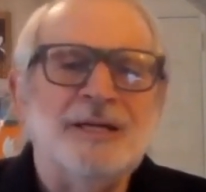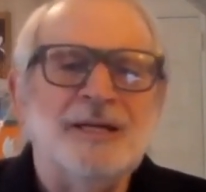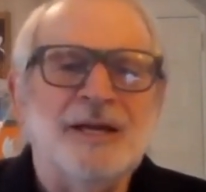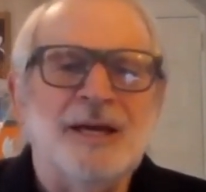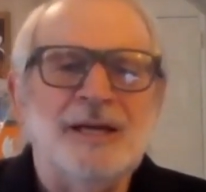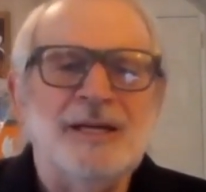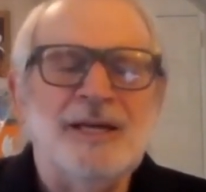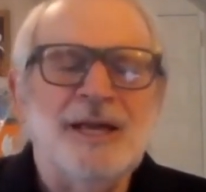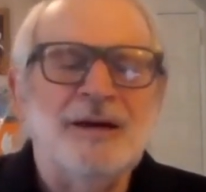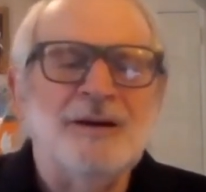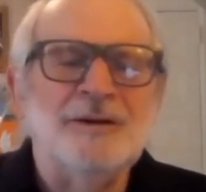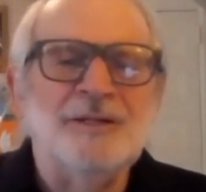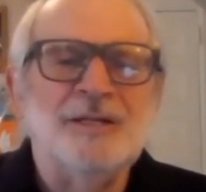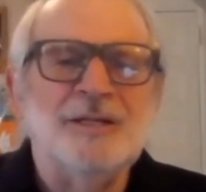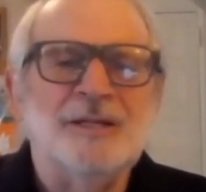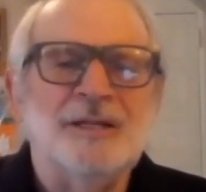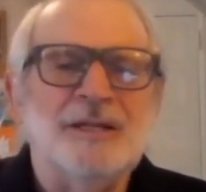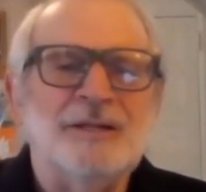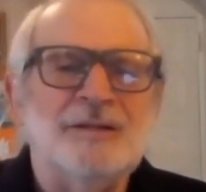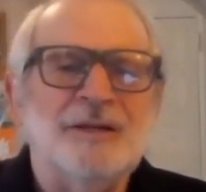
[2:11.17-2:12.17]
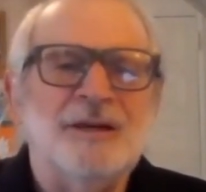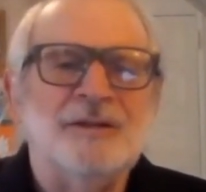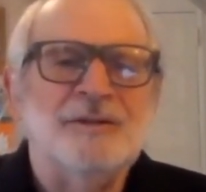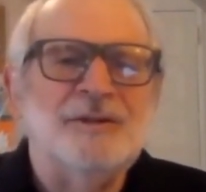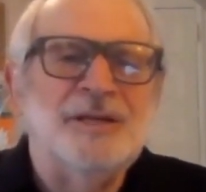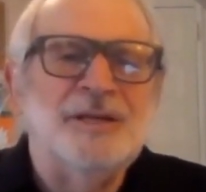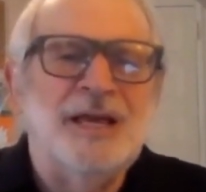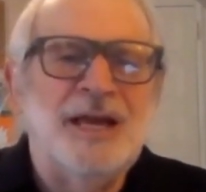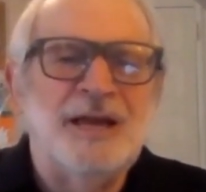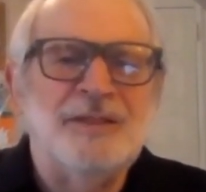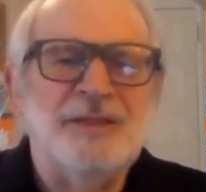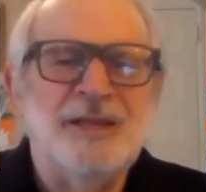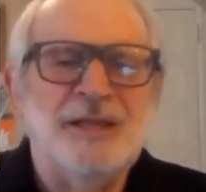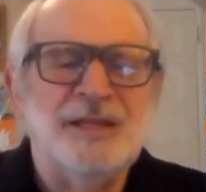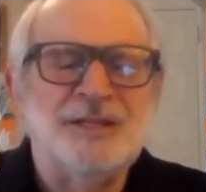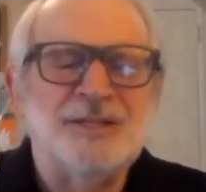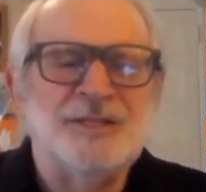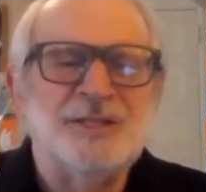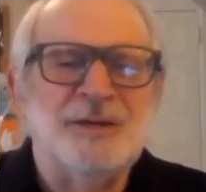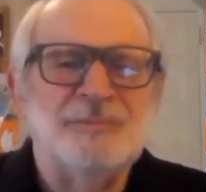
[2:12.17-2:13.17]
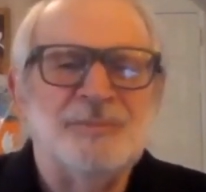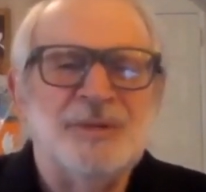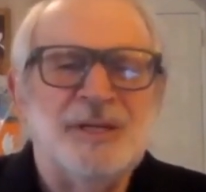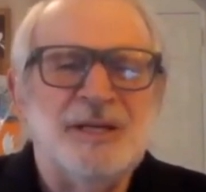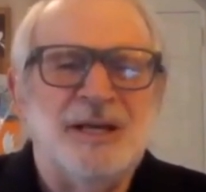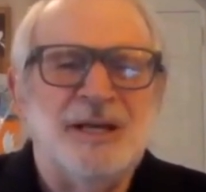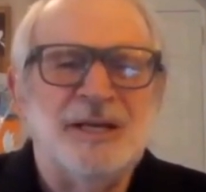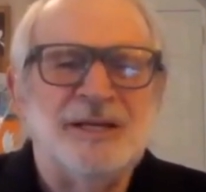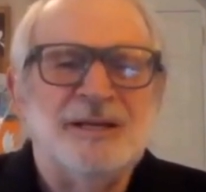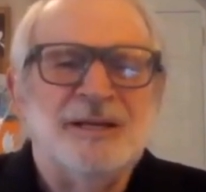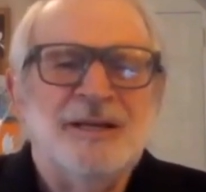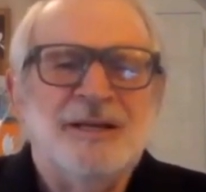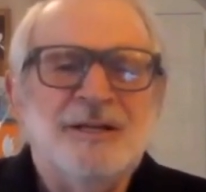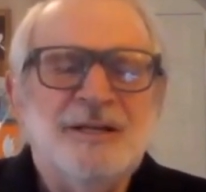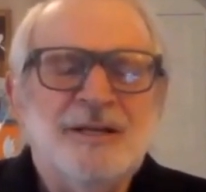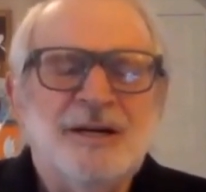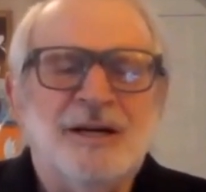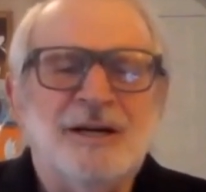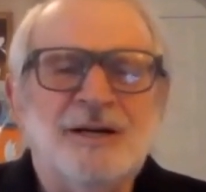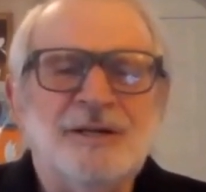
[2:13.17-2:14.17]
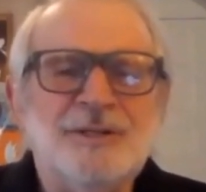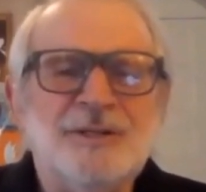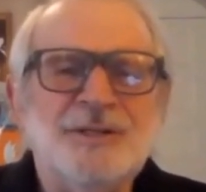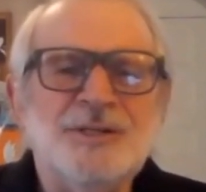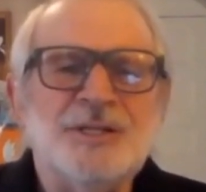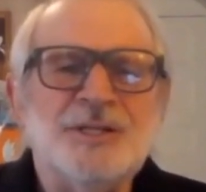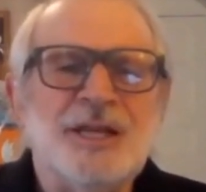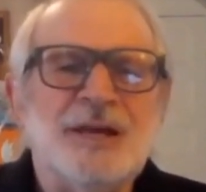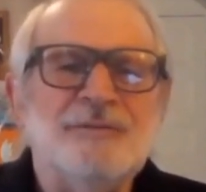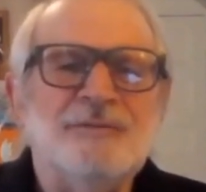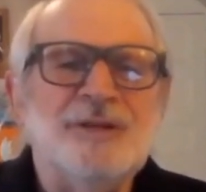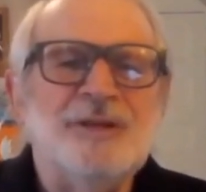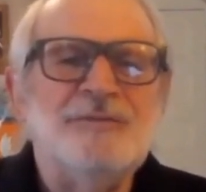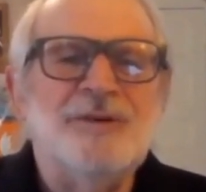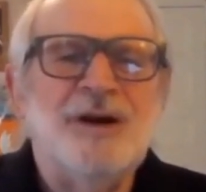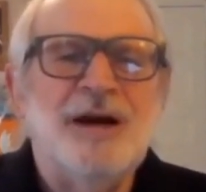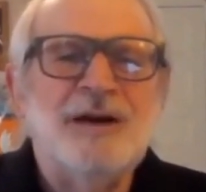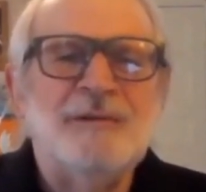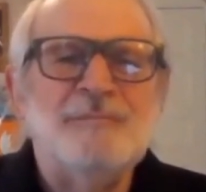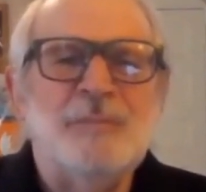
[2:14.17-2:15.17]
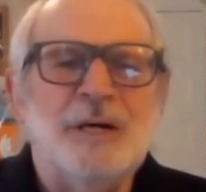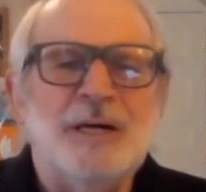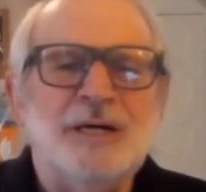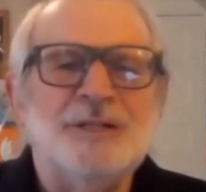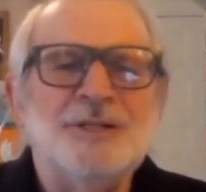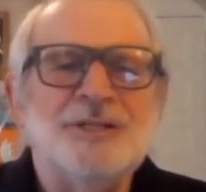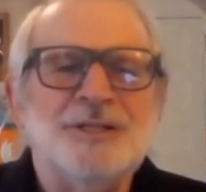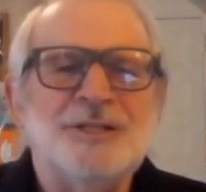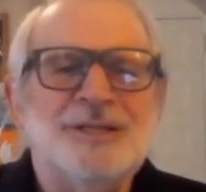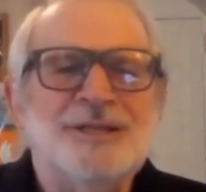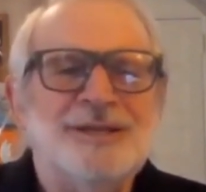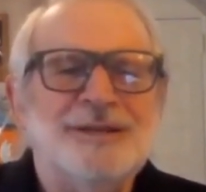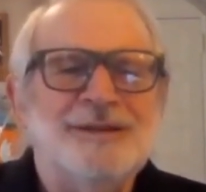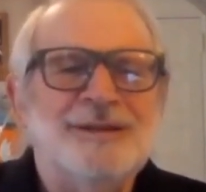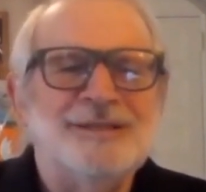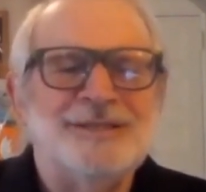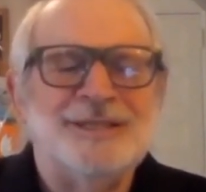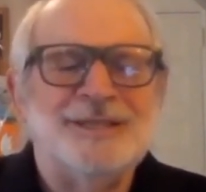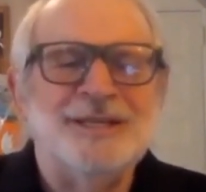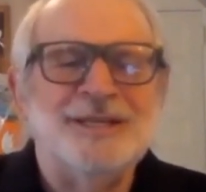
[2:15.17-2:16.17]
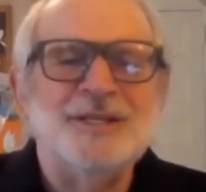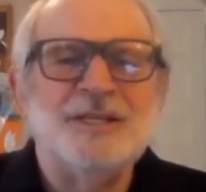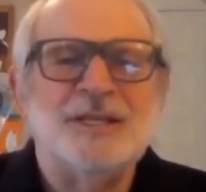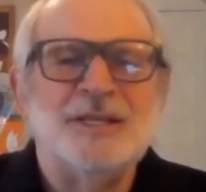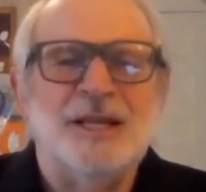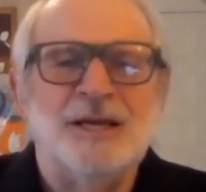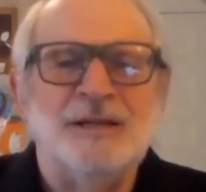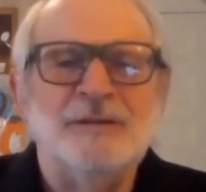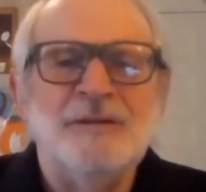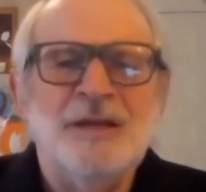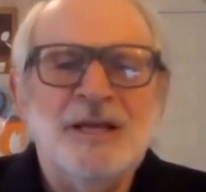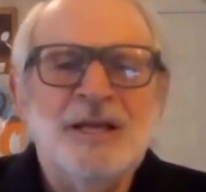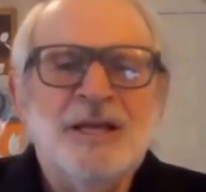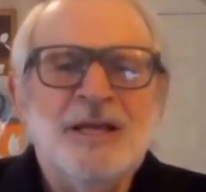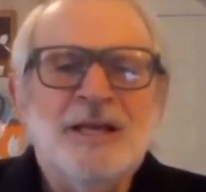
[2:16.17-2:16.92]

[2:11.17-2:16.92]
And I calculated the other day, I think it's something like 175 months since then,